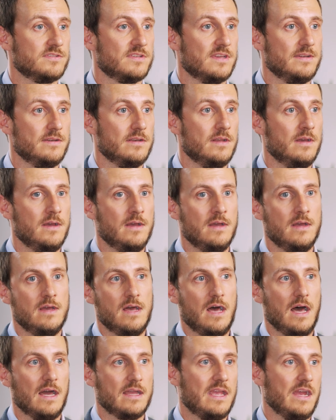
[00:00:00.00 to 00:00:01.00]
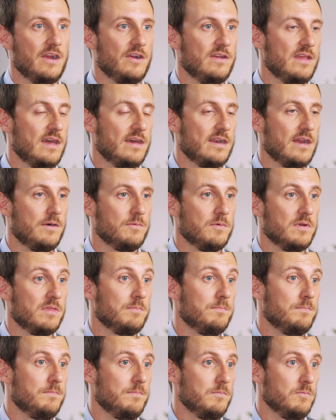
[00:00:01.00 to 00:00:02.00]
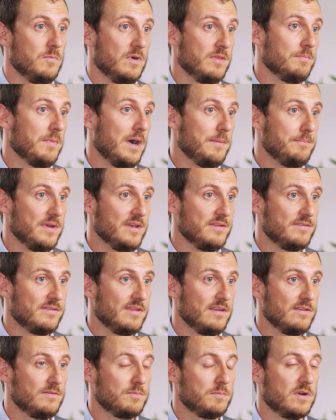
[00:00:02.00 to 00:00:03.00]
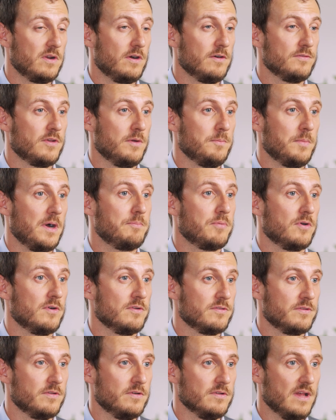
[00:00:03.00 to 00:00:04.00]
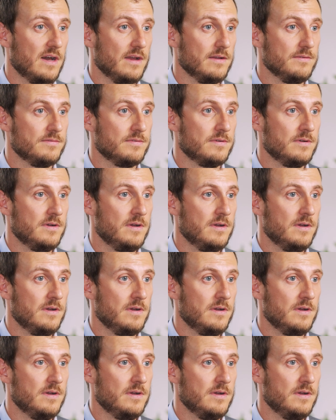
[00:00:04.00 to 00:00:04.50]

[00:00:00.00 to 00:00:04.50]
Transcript: And I carry that out with my business, but also my personal life.